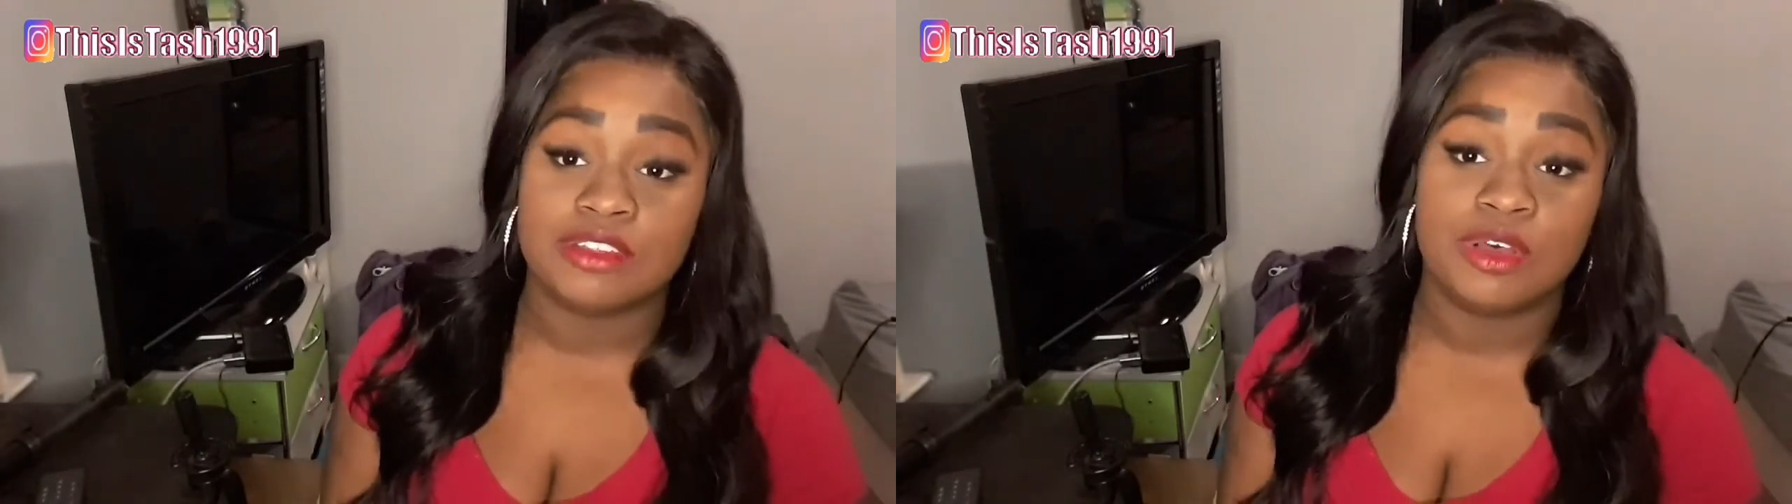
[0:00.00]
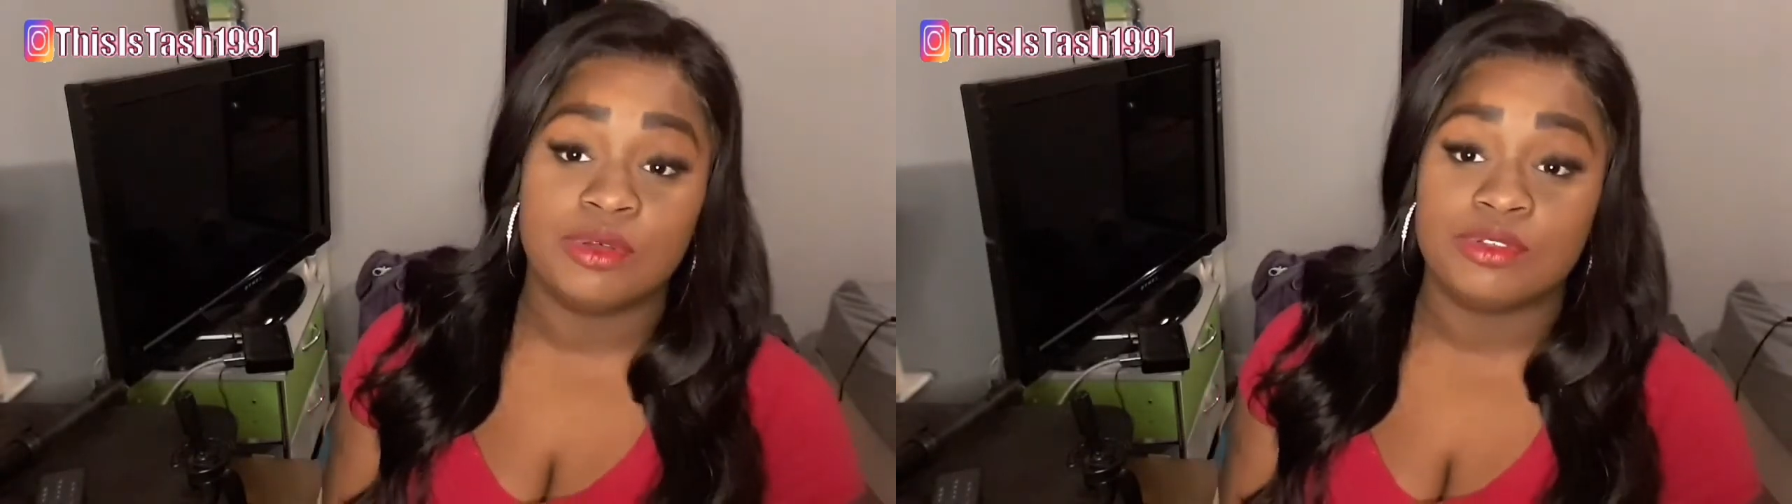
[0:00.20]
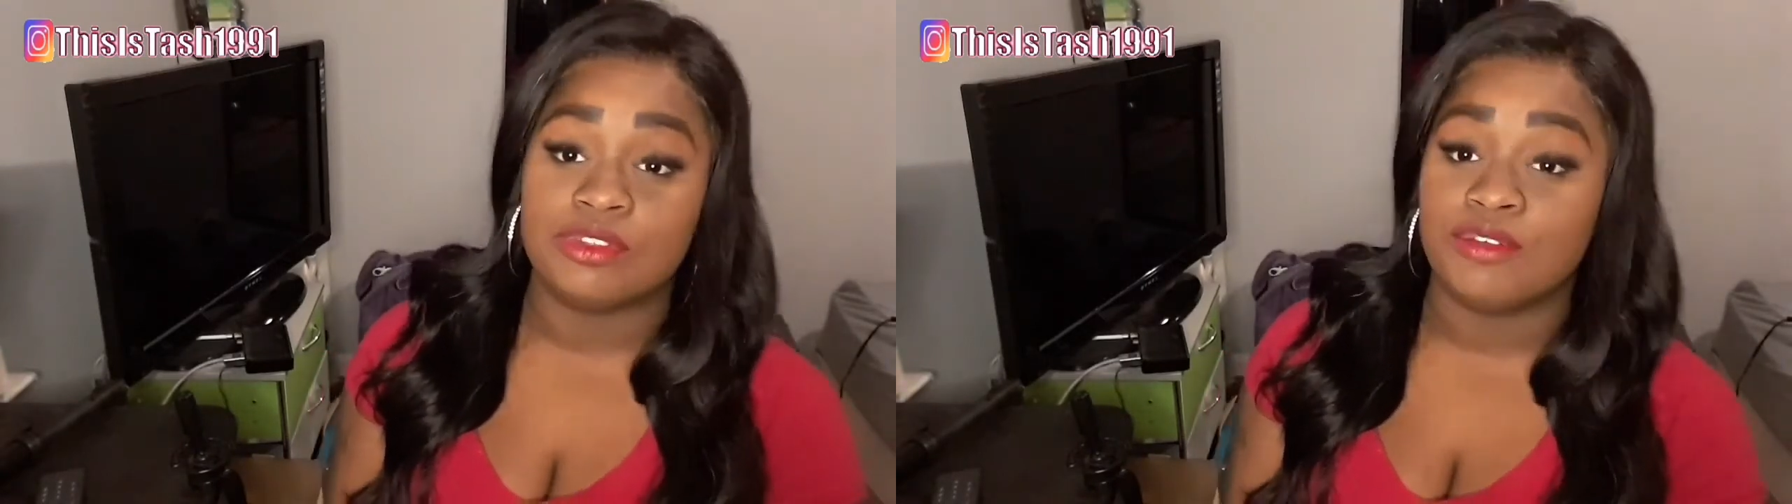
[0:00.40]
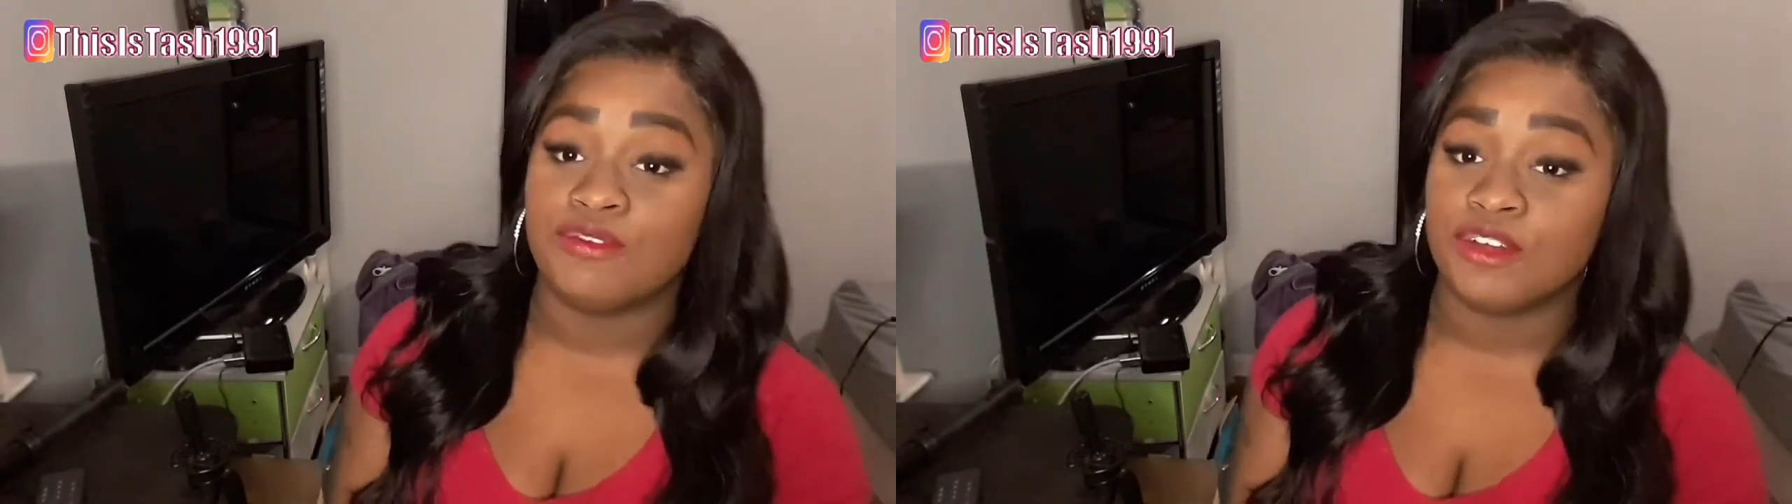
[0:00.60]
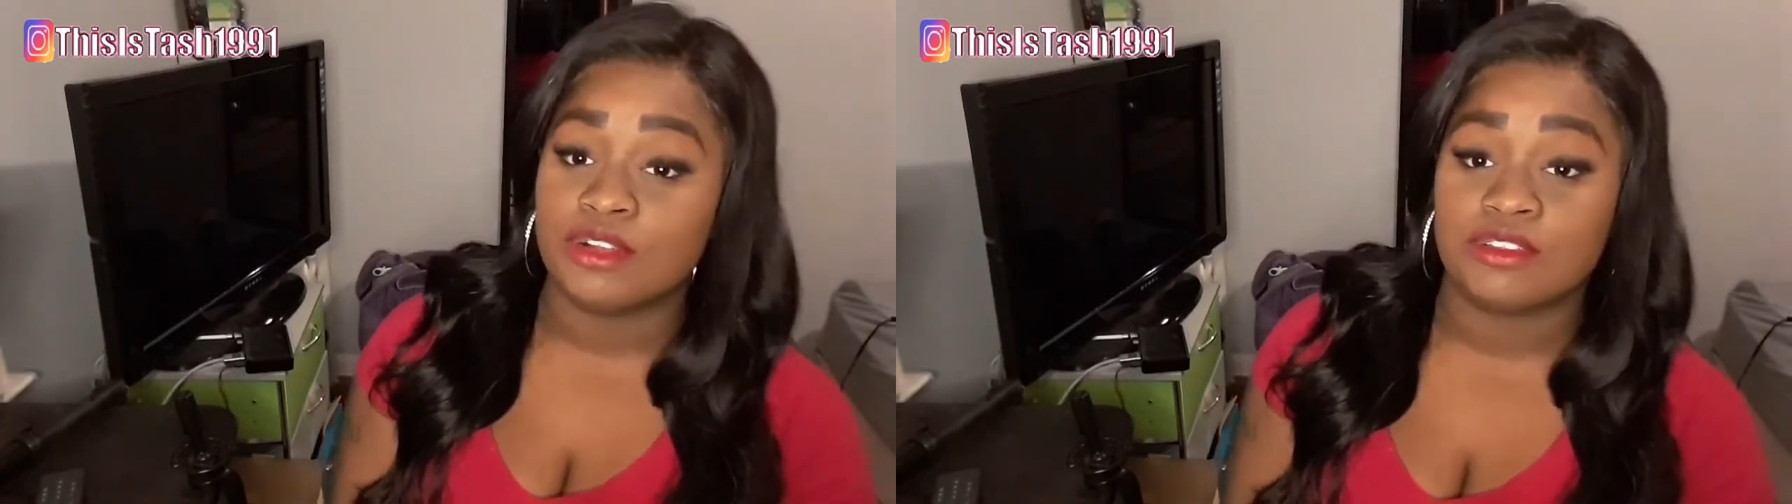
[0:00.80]
knows the
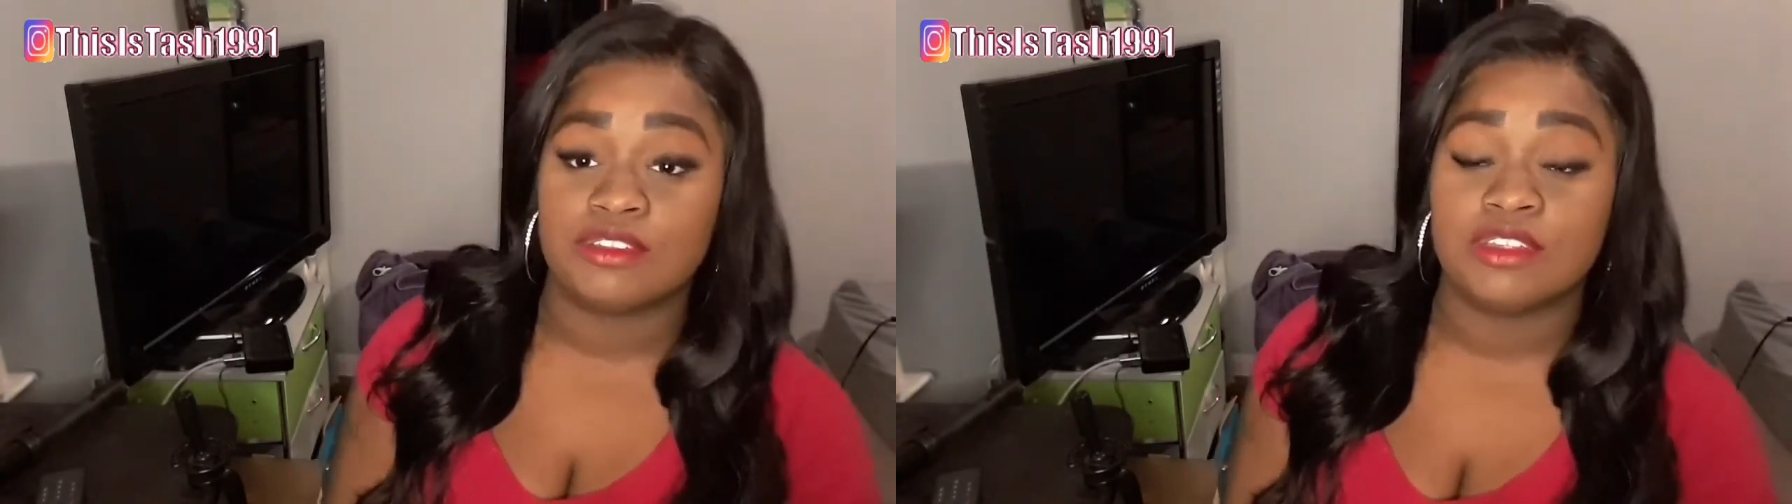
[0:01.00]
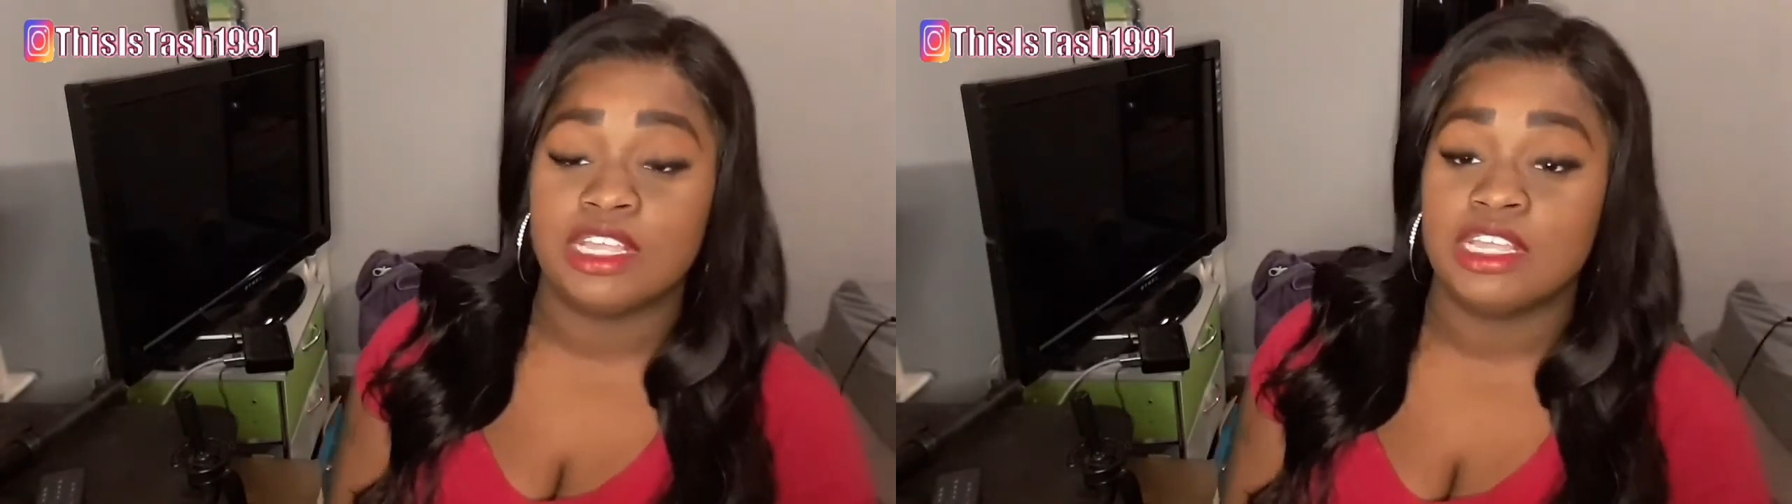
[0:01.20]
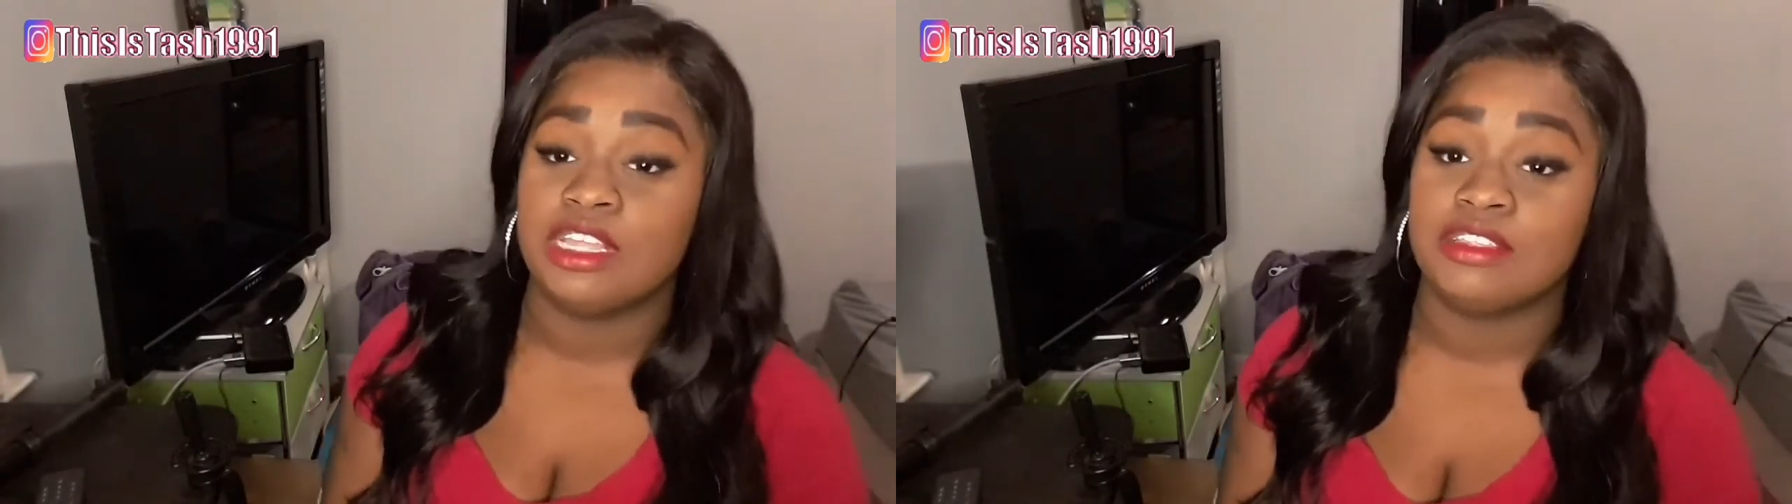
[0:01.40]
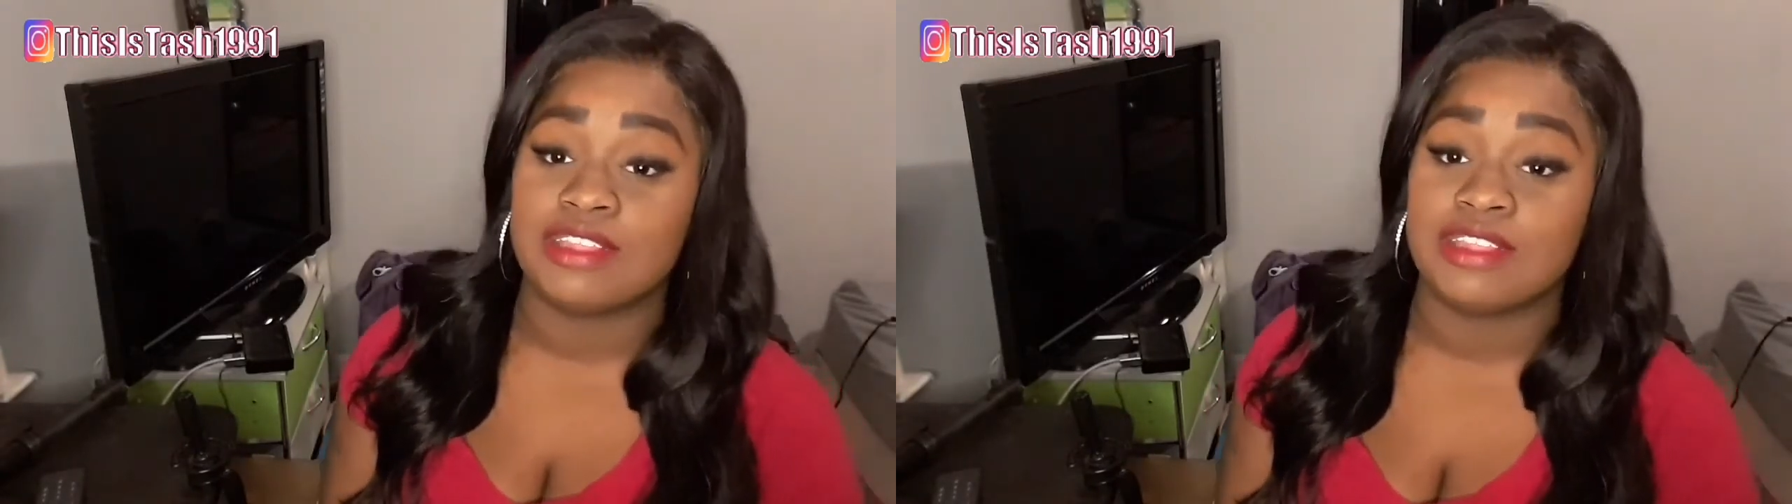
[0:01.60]
verse is